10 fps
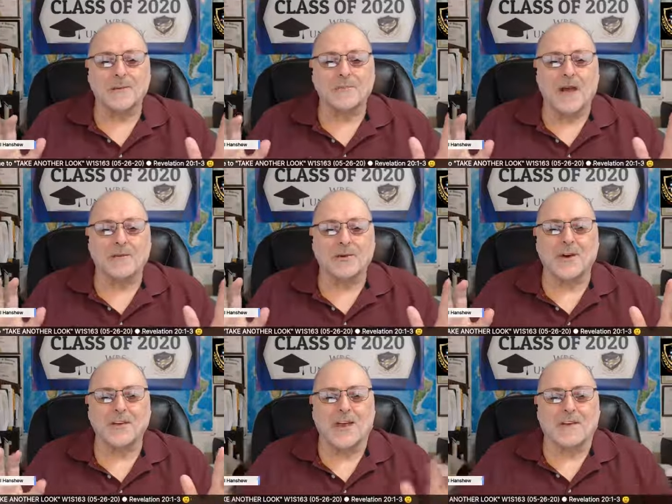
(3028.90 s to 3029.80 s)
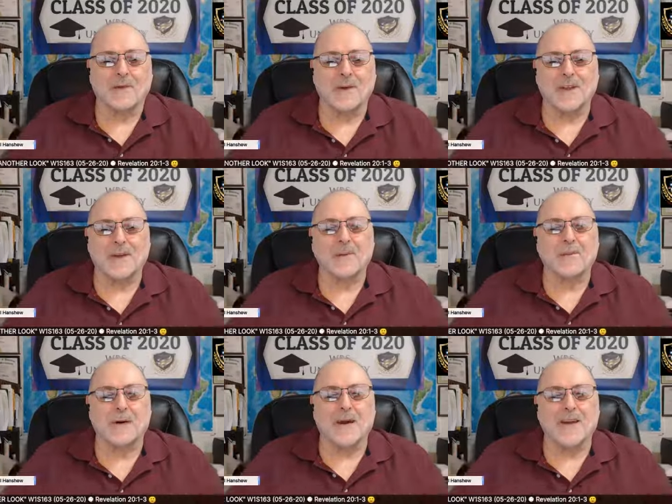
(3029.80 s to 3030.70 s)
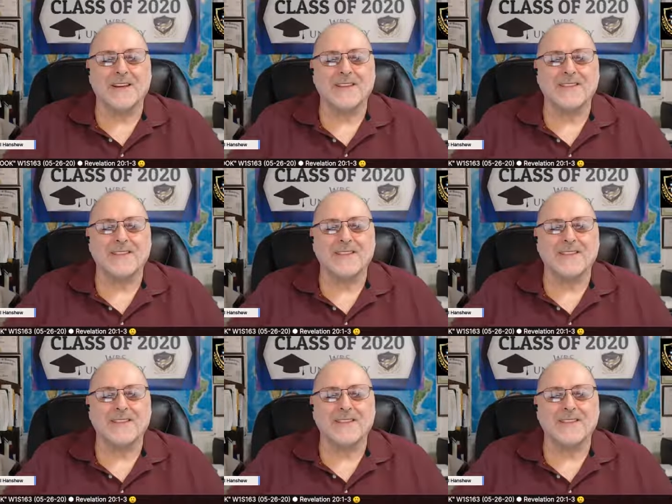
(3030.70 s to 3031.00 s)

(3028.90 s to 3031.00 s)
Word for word: Have a great day, everybody. Bye bye.